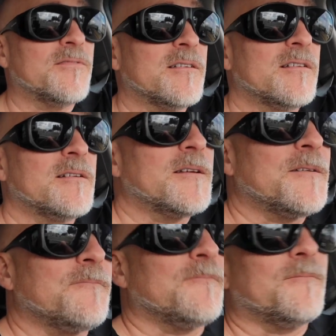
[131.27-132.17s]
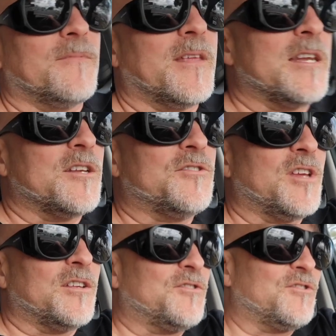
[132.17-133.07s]
And it's,
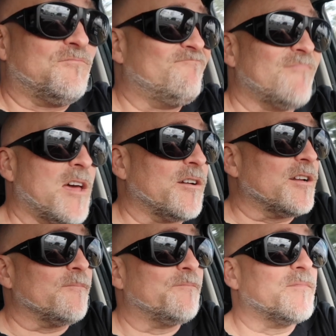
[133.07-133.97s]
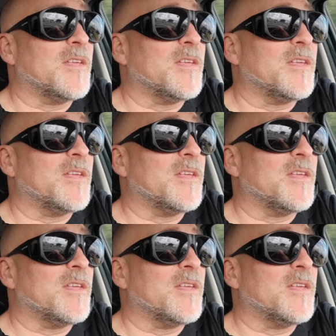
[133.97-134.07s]
it's, I don't know.